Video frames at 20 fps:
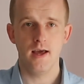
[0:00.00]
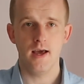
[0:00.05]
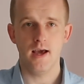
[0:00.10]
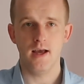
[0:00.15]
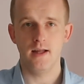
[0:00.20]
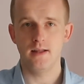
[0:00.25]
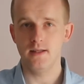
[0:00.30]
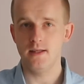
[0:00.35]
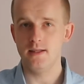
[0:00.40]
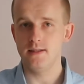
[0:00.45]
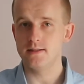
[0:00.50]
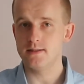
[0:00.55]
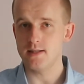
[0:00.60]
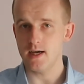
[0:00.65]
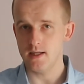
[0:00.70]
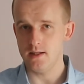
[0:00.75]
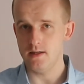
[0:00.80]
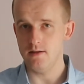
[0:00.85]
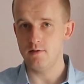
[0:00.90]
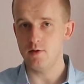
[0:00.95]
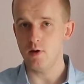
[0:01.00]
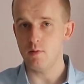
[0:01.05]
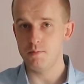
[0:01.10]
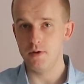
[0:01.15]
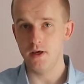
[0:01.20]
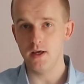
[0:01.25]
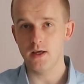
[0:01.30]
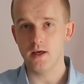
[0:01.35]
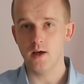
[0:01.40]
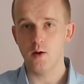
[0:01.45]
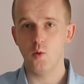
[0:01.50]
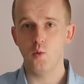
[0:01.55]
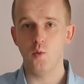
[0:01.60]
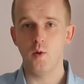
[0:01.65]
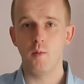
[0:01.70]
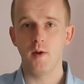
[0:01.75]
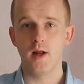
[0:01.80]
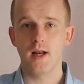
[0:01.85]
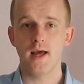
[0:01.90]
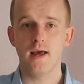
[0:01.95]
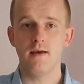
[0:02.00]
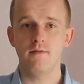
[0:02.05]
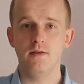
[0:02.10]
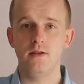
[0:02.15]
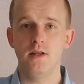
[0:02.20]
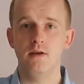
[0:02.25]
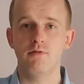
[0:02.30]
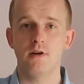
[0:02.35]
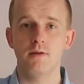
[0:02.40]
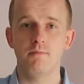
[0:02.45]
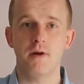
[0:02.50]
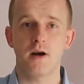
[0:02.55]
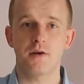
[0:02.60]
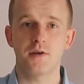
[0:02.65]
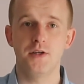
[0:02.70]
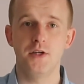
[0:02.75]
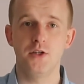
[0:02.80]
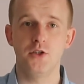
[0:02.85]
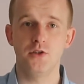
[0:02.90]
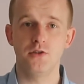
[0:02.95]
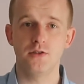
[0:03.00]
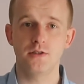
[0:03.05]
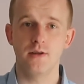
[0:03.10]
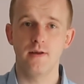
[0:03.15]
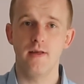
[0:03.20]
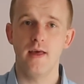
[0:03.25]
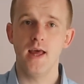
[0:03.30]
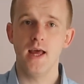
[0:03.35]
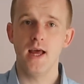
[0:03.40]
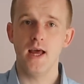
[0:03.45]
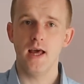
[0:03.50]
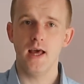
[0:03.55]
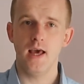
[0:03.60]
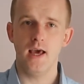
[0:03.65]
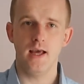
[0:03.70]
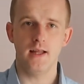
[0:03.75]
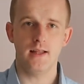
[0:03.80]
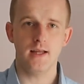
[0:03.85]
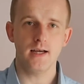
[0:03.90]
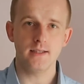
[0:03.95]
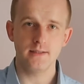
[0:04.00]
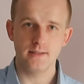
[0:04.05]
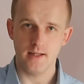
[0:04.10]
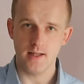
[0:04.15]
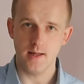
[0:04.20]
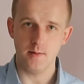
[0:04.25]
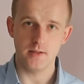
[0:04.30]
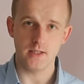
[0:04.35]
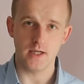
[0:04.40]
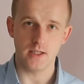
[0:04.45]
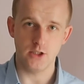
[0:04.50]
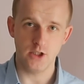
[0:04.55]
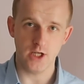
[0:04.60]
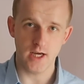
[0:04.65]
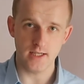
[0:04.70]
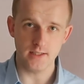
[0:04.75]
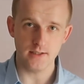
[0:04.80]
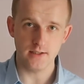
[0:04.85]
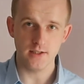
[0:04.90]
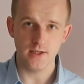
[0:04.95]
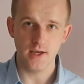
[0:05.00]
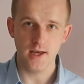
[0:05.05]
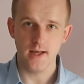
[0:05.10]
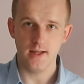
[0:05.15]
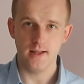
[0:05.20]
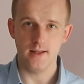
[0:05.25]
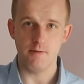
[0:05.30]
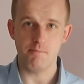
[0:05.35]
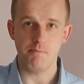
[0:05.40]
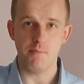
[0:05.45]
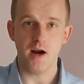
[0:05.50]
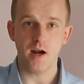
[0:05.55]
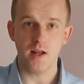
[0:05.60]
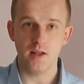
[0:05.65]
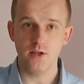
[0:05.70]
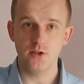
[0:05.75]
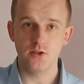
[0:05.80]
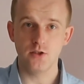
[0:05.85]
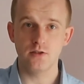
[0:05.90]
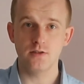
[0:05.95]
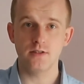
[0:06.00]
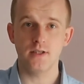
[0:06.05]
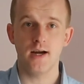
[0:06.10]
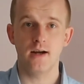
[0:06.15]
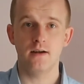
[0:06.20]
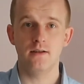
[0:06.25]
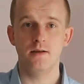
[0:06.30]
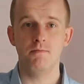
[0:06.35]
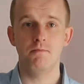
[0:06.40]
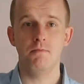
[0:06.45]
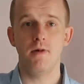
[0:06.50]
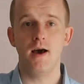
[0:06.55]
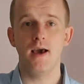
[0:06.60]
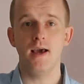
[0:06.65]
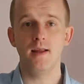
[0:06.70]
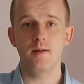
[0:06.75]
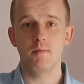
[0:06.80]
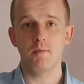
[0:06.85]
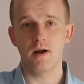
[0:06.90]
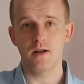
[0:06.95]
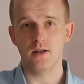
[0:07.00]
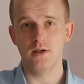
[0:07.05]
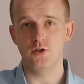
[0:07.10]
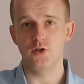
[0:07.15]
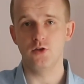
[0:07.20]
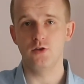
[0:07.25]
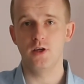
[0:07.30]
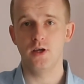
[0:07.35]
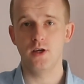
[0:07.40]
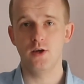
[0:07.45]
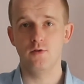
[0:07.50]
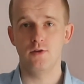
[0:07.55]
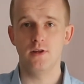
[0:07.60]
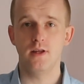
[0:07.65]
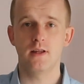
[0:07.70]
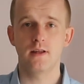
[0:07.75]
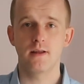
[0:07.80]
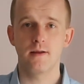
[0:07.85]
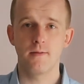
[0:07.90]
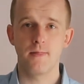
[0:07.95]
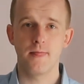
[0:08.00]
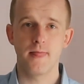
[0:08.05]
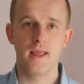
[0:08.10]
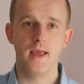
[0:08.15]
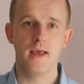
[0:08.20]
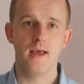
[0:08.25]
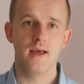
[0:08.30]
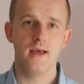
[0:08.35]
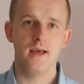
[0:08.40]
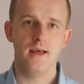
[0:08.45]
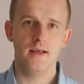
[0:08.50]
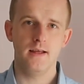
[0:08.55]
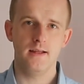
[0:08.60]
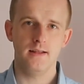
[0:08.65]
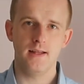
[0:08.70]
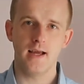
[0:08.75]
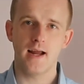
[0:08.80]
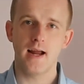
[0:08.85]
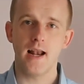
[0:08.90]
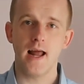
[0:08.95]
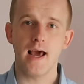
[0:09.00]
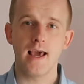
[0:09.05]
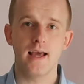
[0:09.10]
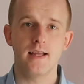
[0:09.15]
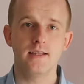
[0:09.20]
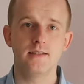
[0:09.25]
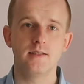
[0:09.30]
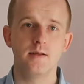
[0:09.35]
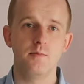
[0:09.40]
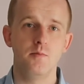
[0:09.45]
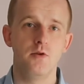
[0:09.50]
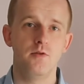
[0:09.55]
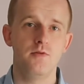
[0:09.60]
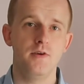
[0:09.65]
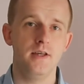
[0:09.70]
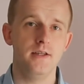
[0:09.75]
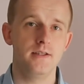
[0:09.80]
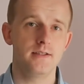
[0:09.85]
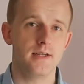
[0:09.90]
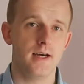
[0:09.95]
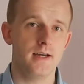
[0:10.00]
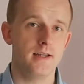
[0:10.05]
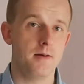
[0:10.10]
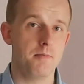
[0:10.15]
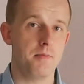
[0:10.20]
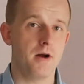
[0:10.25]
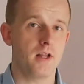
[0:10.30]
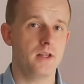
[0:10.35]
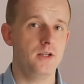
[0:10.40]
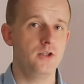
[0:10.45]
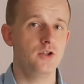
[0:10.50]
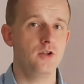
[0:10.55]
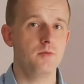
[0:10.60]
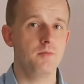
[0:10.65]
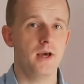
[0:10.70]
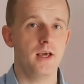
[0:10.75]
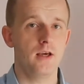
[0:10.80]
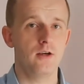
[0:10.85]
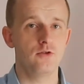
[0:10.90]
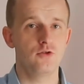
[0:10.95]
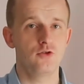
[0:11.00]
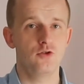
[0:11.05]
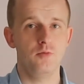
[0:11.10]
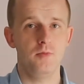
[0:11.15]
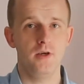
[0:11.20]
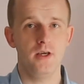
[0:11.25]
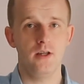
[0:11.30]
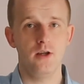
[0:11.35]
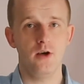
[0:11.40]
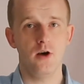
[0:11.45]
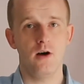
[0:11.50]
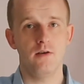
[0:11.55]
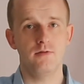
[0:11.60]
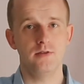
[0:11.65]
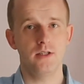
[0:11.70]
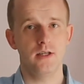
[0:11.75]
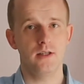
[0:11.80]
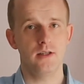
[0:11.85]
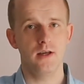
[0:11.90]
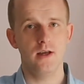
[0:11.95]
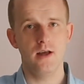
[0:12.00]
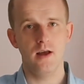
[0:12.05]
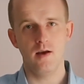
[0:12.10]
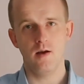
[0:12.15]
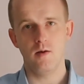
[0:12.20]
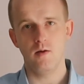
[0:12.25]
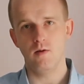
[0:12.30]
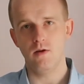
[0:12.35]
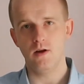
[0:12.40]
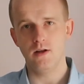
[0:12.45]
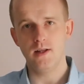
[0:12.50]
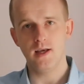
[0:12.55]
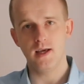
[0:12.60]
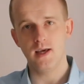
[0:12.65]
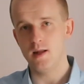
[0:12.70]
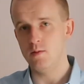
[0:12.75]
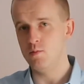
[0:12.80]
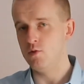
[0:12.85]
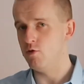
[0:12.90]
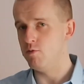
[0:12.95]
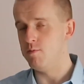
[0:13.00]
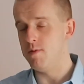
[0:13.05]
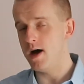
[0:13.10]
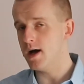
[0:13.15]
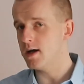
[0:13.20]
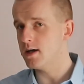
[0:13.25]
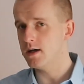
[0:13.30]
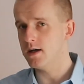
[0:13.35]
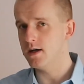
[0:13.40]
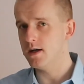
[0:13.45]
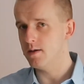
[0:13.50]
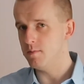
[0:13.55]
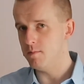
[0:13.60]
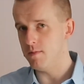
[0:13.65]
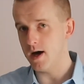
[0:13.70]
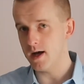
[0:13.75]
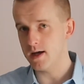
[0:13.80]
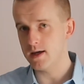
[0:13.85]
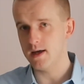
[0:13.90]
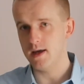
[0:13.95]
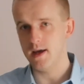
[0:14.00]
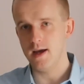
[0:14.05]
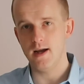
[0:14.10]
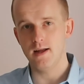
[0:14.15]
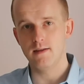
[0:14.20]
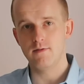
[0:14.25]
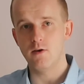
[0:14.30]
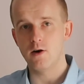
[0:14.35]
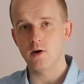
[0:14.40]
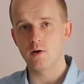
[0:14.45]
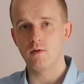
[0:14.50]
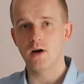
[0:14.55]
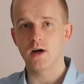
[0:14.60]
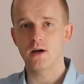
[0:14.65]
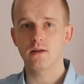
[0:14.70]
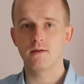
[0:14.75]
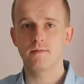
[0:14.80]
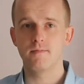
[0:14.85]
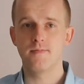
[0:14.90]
And inside the topic, we will have different partitions. And as the name suggests, the partitions are the main partitioning unit. The clients move inside a partition by consuming the offset. They can move back, and forward.